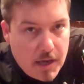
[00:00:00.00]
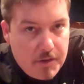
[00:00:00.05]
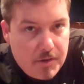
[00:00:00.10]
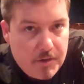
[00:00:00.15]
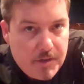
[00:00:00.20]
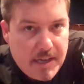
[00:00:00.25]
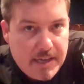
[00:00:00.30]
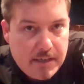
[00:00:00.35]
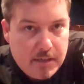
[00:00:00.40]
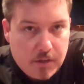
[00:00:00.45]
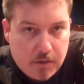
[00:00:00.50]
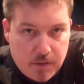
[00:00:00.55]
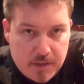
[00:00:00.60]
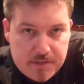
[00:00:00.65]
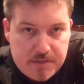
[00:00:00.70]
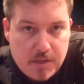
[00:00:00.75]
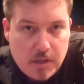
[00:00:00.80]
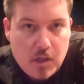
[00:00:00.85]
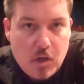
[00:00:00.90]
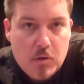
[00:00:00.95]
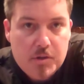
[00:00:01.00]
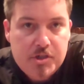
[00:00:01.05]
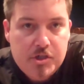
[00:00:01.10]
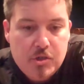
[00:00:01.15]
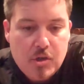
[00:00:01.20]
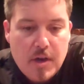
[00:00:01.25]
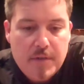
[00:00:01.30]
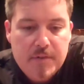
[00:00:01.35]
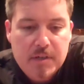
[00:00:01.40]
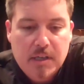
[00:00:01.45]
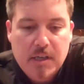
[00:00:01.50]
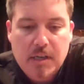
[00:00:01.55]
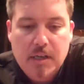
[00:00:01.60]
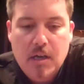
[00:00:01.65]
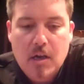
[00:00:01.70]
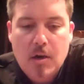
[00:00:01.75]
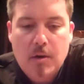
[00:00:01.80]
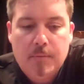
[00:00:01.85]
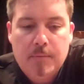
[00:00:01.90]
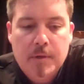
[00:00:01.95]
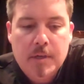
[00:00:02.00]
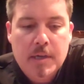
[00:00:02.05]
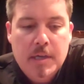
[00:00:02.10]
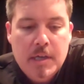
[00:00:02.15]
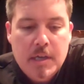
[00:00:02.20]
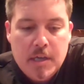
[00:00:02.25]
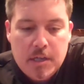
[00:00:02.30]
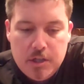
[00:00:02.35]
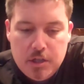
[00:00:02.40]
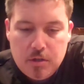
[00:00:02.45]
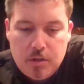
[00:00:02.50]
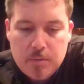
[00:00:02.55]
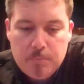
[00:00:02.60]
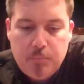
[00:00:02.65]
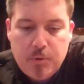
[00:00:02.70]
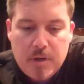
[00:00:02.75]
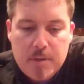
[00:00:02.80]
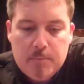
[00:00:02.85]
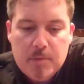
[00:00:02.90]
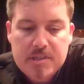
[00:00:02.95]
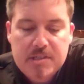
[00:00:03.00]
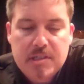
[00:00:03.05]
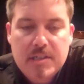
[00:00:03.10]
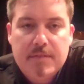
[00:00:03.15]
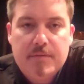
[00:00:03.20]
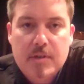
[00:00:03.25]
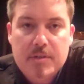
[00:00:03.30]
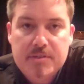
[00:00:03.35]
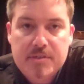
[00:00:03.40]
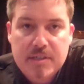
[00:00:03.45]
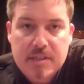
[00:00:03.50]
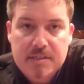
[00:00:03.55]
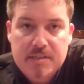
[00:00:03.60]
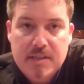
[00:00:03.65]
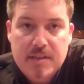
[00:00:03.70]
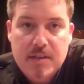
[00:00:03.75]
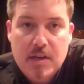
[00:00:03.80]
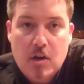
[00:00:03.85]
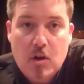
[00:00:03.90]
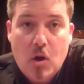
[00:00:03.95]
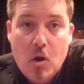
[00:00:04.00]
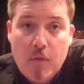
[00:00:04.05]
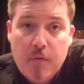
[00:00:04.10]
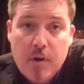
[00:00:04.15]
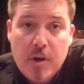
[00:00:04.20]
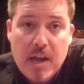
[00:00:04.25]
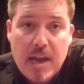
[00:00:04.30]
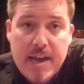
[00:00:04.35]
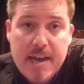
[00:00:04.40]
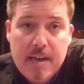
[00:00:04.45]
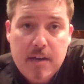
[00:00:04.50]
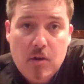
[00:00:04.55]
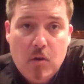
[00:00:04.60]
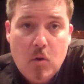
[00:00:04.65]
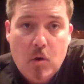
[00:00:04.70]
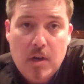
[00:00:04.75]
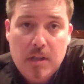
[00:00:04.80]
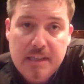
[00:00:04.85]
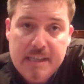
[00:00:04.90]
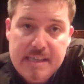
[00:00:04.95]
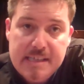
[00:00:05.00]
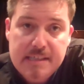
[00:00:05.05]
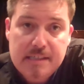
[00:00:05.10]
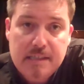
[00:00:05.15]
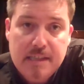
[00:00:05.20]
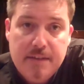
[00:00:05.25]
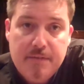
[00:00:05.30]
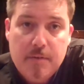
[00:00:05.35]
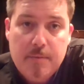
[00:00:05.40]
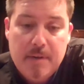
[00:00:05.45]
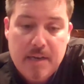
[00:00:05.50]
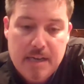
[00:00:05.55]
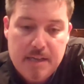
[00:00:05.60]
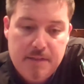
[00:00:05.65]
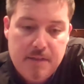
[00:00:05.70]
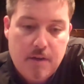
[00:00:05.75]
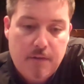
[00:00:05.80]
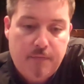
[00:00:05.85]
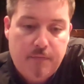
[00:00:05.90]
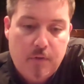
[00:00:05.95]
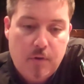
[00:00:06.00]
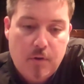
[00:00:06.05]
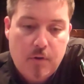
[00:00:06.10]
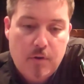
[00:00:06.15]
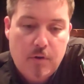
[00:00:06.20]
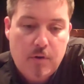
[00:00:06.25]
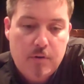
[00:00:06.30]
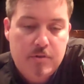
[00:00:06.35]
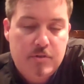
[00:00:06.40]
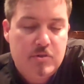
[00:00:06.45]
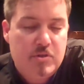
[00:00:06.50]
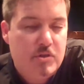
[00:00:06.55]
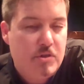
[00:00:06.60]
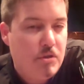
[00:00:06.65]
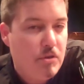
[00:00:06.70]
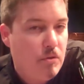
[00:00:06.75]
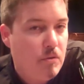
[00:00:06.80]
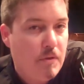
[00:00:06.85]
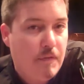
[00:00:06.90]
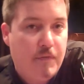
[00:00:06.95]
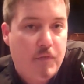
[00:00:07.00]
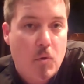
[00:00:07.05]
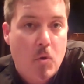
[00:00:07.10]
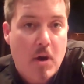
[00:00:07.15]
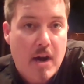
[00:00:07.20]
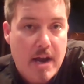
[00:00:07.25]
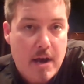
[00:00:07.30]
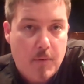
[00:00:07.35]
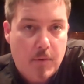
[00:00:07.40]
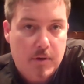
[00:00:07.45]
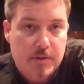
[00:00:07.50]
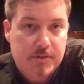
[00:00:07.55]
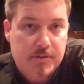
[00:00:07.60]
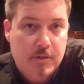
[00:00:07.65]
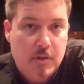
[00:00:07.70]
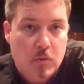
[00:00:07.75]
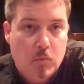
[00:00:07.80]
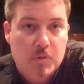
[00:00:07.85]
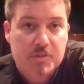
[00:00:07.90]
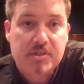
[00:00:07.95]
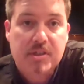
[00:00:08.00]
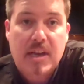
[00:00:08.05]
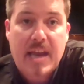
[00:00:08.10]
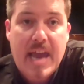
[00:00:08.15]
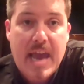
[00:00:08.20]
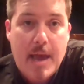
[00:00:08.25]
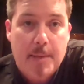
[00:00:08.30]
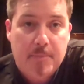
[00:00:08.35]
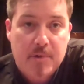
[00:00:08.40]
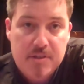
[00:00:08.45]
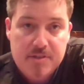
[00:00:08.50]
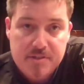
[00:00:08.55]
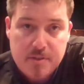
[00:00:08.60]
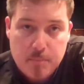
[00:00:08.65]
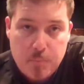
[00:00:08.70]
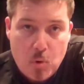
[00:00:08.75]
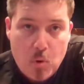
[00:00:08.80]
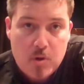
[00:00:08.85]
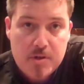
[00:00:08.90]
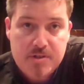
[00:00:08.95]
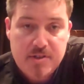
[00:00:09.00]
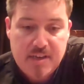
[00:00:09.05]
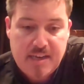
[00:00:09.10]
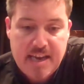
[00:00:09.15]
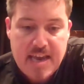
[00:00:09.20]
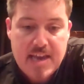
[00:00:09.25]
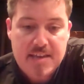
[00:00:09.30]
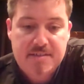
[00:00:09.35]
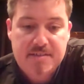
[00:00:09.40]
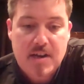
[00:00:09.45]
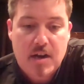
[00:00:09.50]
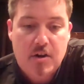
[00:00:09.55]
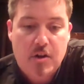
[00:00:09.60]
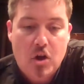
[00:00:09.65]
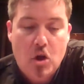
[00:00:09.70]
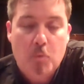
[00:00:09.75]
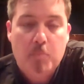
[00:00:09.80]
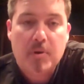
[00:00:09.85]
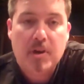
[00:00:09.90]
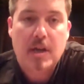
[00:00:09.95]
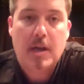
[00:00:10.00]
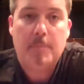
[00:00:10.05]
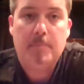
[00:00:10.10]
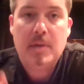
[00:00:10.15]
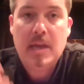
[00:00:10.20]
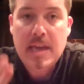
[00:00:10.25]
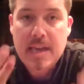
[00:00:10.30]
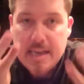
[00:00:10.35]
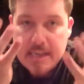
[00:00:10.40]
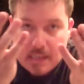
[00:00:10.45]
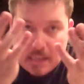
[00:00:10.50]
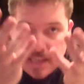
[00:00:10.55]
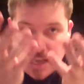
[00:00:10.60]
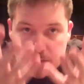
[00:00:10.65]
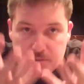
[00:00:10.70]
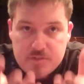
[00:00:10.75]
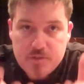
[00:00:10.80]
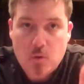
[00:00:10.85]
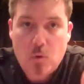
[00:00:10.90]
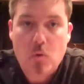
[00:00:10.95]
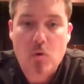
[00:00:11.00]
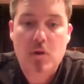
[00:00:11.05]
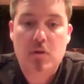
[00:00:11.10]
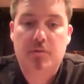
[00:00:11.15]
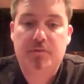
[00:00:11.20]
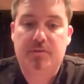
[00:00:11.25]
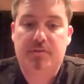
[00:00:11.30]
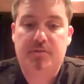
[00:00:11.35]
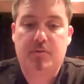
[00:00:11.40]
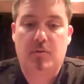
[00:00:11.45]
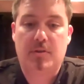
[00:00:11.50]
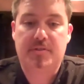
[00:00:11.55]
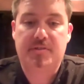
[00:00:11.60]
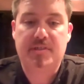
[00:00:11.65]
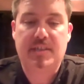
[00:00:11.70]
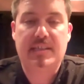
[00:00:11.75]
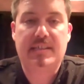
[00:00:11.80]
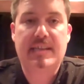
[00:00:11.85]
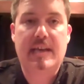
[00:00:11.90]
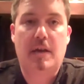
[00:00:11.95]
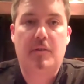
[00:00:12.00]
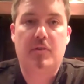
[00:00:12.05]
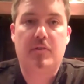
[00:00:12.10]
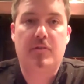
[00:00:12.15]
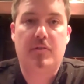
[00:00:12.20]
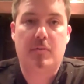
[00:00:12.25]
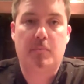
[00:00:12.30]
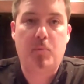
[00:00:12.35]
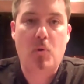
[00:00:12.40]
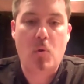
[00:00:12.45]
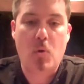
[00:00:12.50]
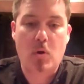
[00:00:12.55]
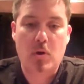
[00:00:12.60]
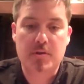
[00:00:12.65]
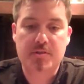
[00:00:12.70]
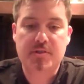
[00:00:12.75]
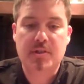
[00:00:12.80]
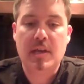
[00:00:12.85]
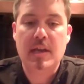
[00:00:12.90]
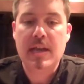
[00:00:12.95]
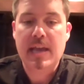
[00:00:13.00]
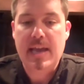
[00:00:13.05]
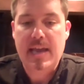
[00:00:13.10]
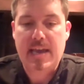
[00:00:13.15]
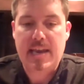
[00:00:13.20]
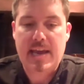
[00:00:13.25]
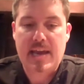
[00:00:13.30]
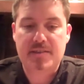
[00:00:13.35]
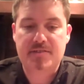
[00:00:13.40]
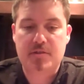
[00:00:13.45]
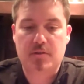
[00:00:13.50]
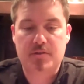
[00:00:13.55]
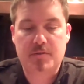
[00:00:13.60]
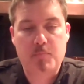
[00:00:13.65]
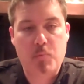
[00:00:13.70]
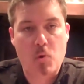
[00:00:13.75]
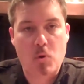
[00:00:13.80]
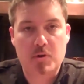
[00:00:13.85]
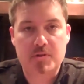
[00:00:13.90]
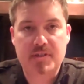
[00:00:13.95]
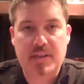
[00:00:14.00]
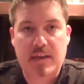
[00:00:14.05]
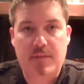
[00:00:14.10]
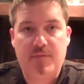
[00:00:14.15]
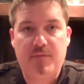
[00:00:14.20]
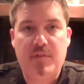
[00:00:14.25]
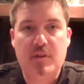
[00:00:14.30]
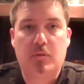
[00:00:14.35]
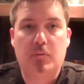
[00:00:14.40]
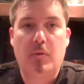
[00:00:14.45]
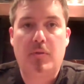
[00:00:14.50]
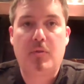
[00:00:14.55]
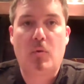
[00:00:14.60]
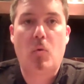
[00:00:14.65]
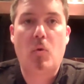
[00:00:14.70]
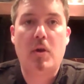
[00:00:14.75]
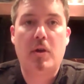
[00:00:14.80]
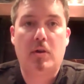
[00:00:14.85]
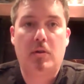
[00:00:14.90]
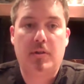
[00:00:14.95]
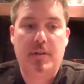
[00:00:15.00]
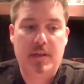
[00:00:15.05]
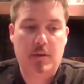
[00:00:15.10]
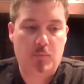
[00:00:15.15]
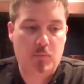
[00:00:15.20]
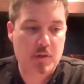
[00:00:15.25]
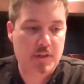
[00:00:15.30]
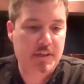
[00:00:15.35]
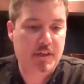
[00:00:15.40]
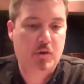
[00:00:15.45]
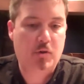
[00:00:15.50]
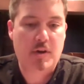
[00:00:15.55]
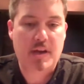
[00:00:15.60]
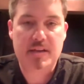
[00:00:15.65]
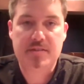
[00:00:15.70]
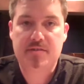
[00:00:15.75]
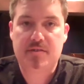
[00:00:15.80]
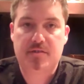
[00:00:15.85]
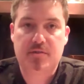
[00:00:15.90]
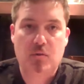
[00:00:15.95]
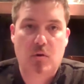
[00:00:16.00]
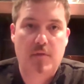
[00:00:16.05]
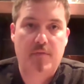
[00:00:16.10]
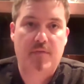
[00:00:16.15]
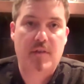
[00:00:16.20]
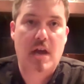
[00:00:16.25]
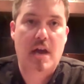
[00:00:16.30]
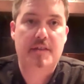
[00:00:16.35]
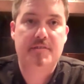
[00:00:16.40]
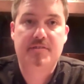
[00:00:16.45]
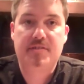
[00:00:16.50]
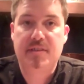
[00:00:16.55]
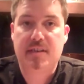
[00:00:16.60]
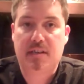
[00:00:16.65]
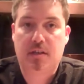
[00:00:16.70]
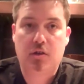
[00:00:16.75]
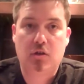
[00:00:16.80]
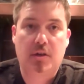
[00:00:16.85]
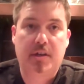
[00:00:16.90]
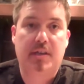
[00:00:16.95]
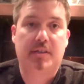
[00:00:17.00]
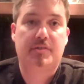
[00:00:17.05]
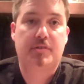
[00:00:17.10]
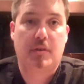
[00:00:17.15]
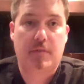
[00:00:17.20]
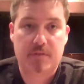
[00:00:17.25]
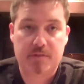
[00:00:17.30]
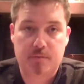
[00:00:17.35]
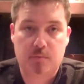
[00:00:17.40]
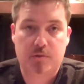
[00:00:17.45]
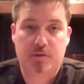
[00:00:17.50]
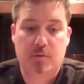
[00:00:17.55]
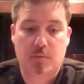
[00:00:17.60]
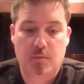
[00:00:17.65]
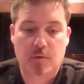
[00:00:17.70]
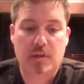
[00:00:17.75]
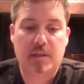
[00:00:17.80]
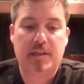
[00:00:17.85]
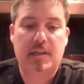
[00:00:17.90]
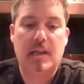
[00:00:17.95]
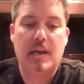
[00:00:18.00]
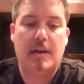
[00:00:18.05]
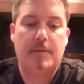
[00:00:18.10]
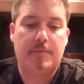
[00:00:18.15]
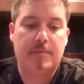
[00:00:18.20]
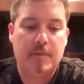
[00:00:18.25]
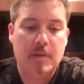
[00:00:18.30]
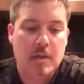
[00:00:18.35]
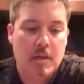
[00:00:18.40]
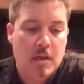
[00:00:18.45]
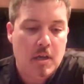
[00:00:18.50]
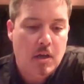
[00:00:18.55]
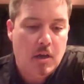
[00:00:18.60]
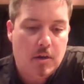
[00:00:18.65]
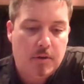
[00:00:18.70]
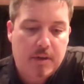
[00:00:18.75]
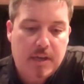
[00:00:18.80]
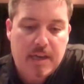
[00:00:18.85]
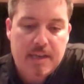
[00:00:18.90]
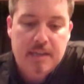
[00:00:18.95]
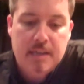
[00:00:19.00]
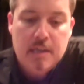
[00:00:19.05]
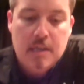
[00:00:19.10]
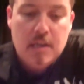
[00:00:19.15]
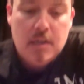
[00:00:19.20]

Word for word: 180 degrees, the lowest your oven can go you can pretty much leave those things in there overnight or at least leave it in there for two to four hours. what's going to happen is the pores of the cast iron open up, it allows the oil to sort of sink down into the pores, and as those pores get filled with oil, it really creates a sort of non-stick cooking surface, which we really love. Okay?